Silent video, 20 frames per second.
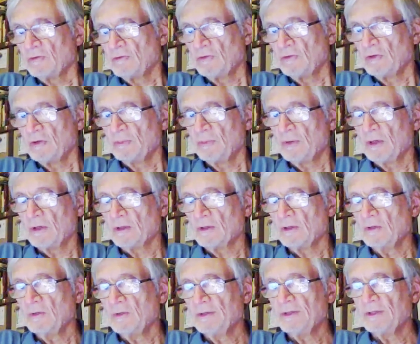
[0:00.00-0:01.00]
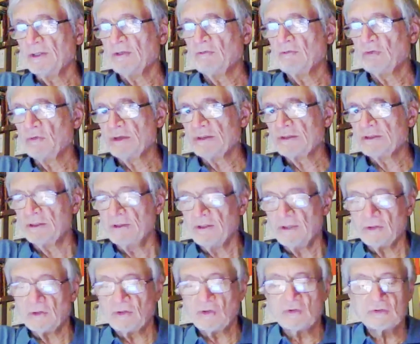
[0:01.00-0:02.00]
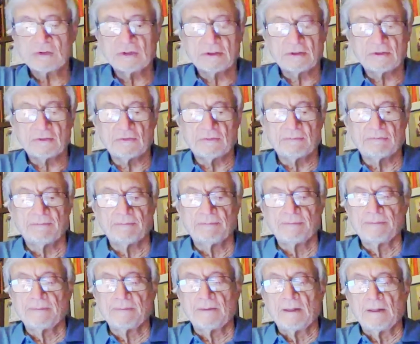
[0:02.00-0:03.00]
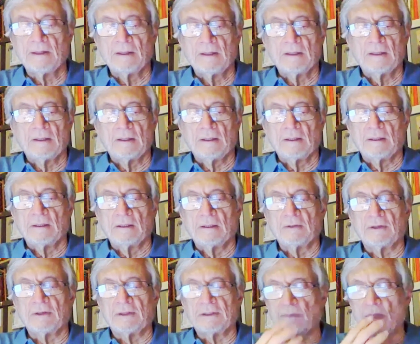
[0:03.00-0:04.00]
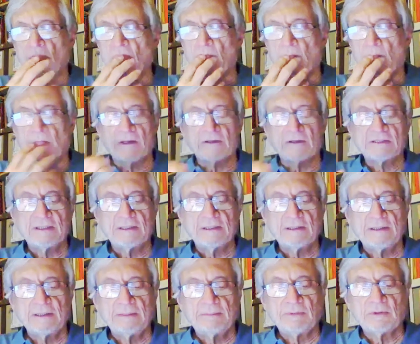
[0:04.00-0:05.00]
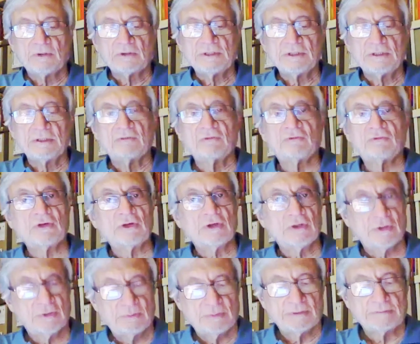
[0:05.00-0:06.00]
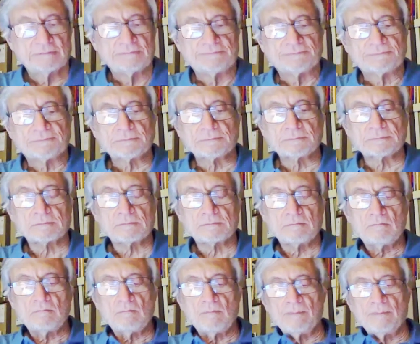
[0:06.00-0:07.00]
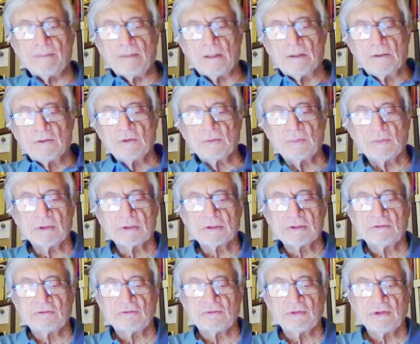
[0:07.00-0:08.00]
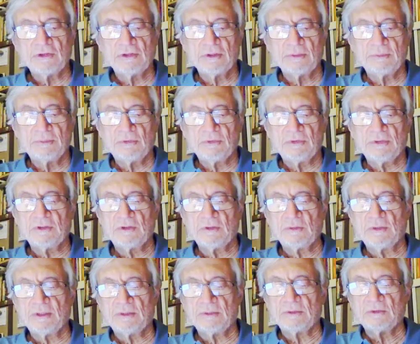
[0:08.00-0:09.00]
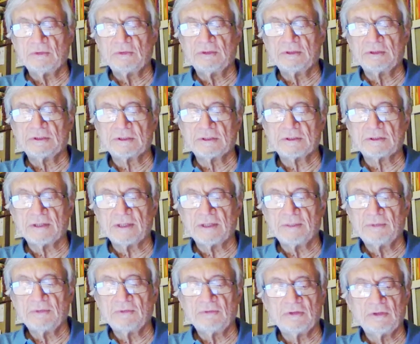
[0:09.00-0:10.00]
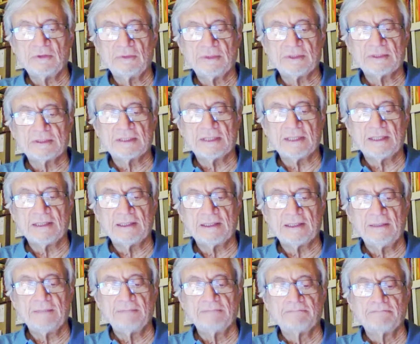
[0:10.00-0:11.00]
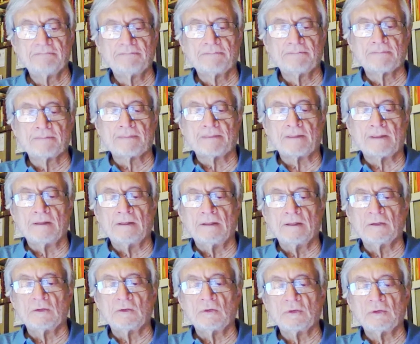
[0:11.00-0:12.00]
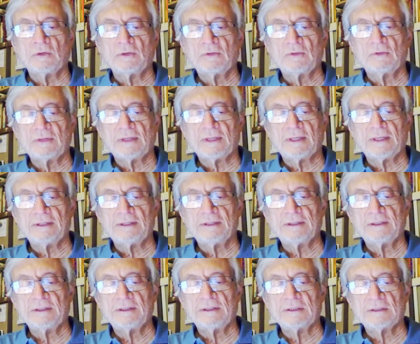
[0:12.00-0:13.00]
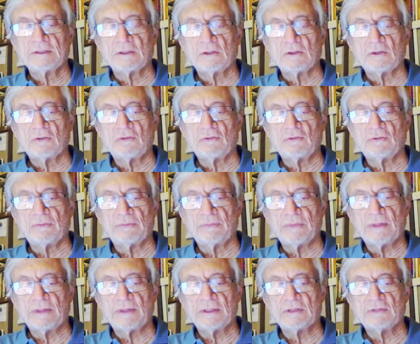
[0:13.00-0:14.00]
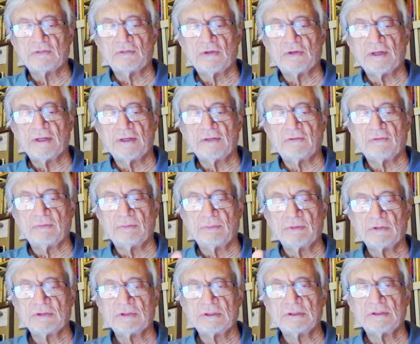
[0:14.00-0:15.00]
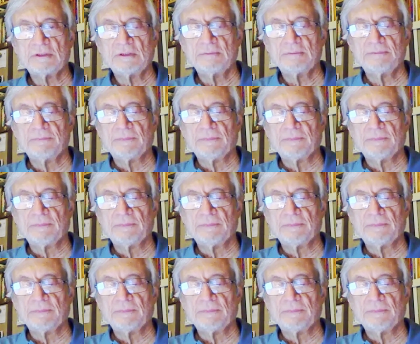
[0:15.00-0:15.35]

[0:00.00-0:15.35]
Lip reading: verb ago, and therefore it's in the accusative. Right. Now, secondly, parsing a verb. To parse a verb, you need to be able to describe the verb exactly according to the categories of, and there's 5, person,